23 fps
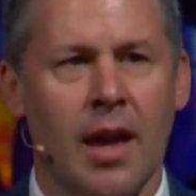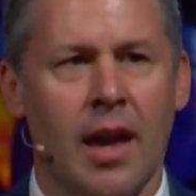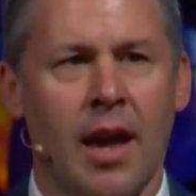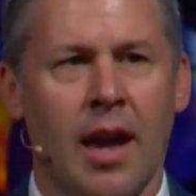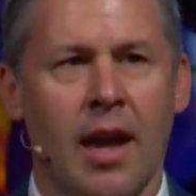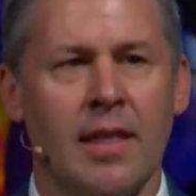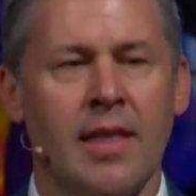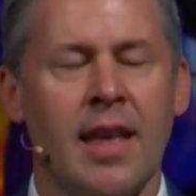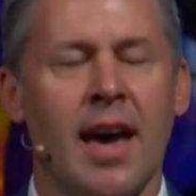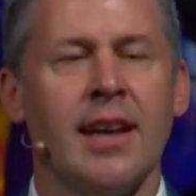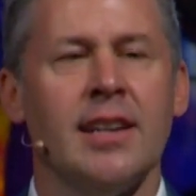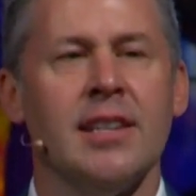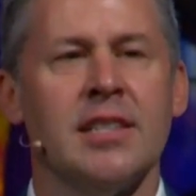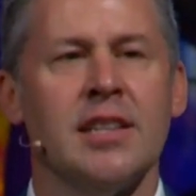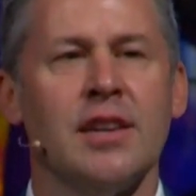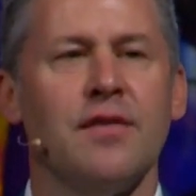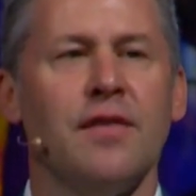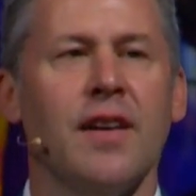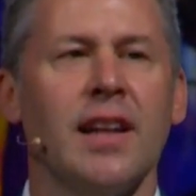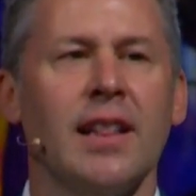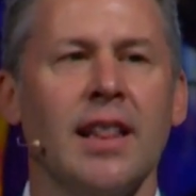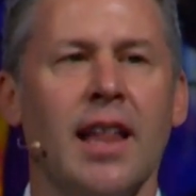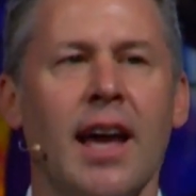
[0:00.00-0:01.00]
And that is
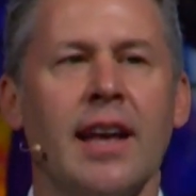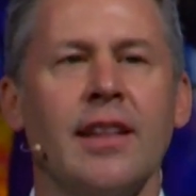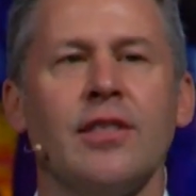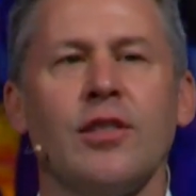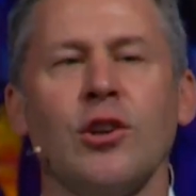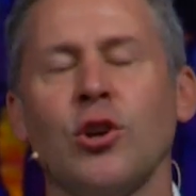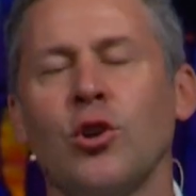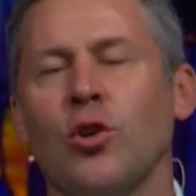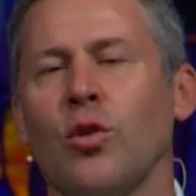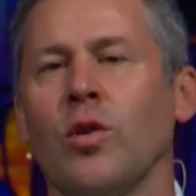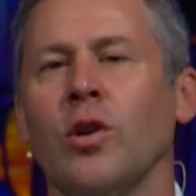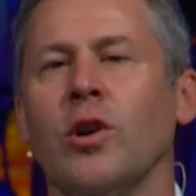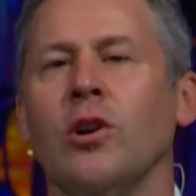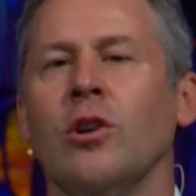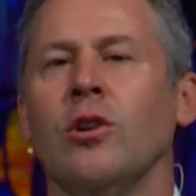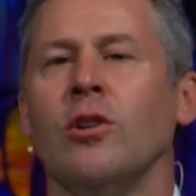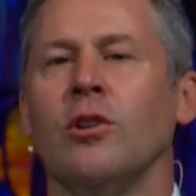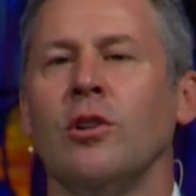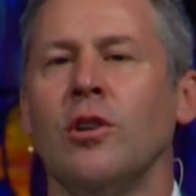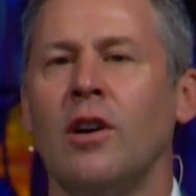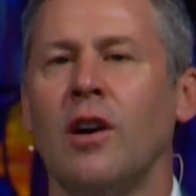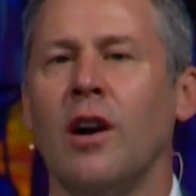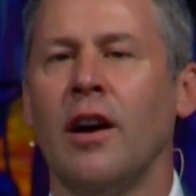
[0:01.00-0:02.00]
if I light the
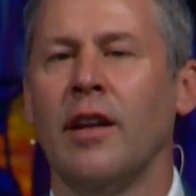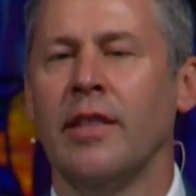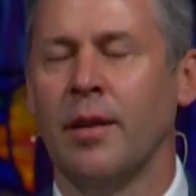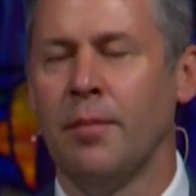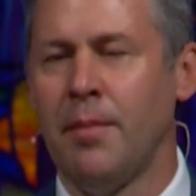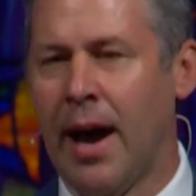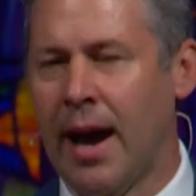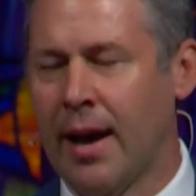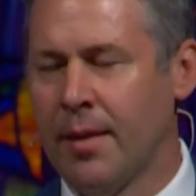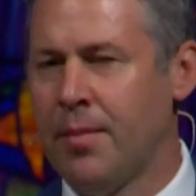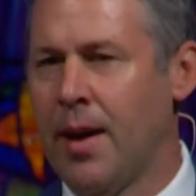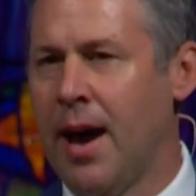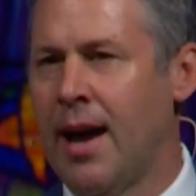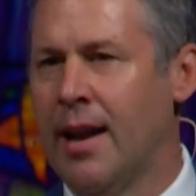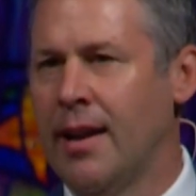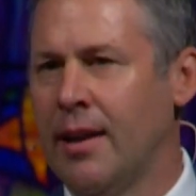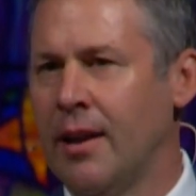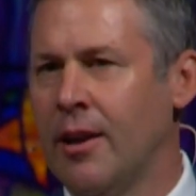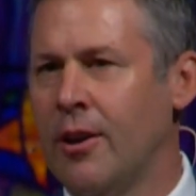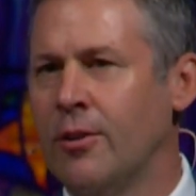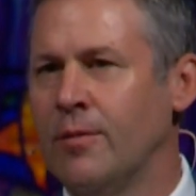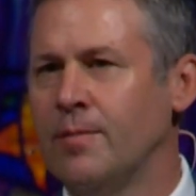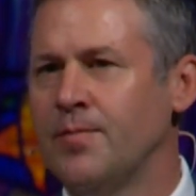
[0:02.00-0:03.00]
grill on the back
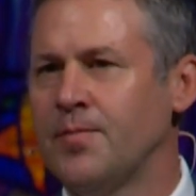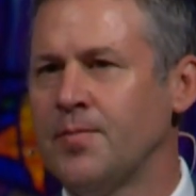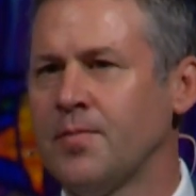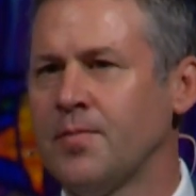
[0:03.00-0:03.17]
patio.